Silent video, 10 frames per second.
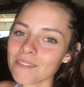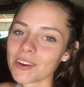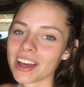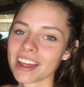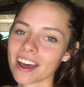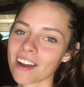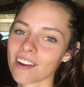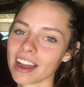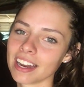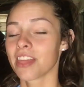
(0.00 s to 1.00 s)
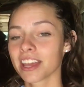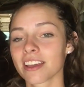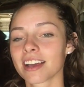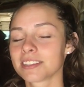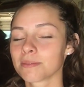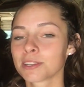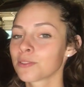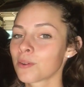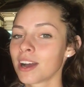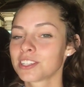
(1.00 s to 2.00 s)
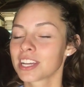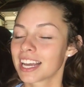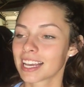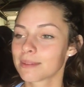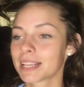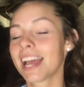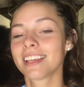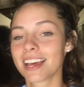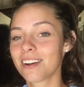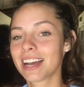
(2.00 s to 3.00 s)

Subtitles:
But all right, thank you guys so much for watching. I keep saying that.